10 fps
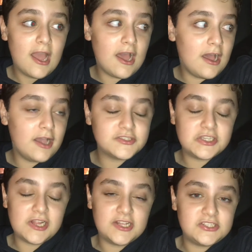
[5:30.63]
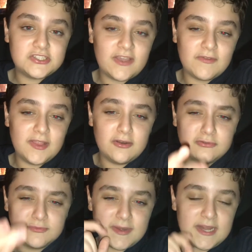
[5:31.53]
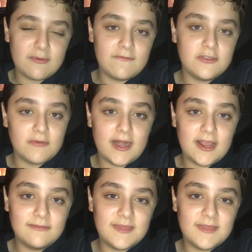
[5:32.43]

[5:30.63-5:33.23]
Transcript: uh, so let's just have a little mini review right now.